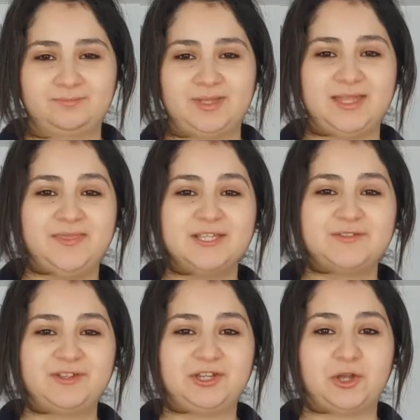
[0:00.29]
In
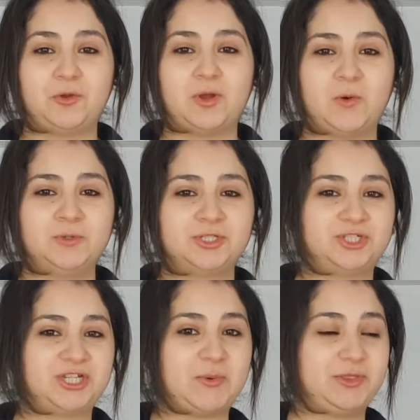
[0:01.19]
this video, I want to
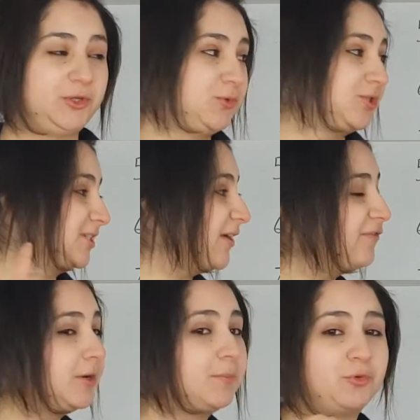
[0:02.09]
share with you
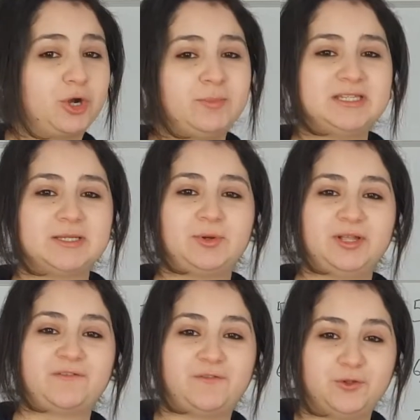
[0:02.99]
7
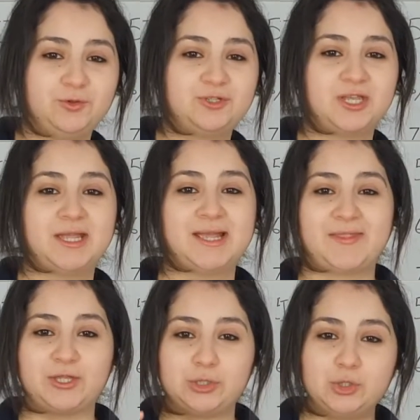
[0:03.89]
pro-metabolic foods
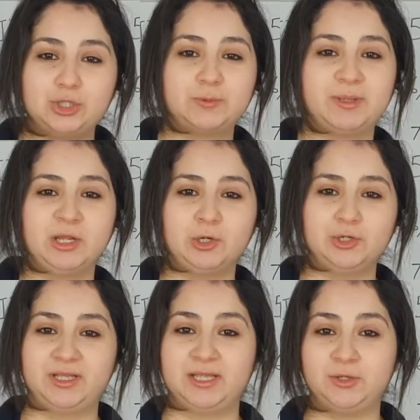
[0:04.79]
that you should be
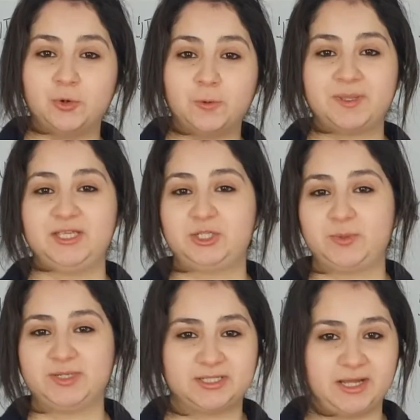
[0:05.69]
including in your
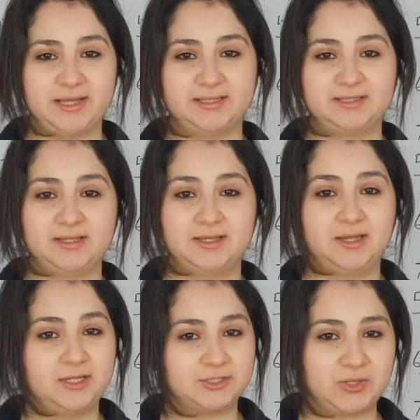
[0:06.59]
PCOS diet.
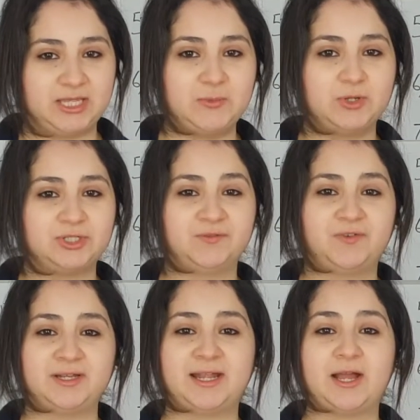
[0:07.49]
So keep watching to
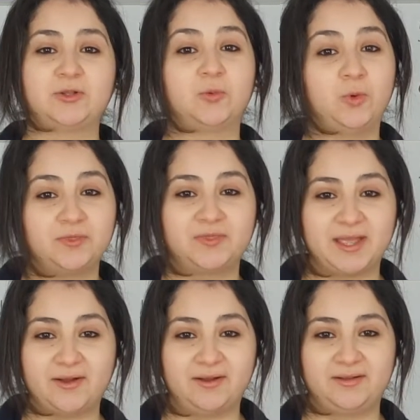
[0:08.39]
find out what they
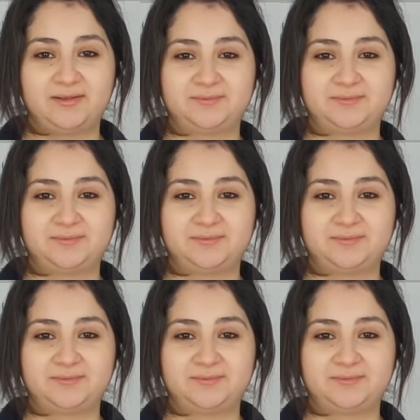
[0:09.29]
are.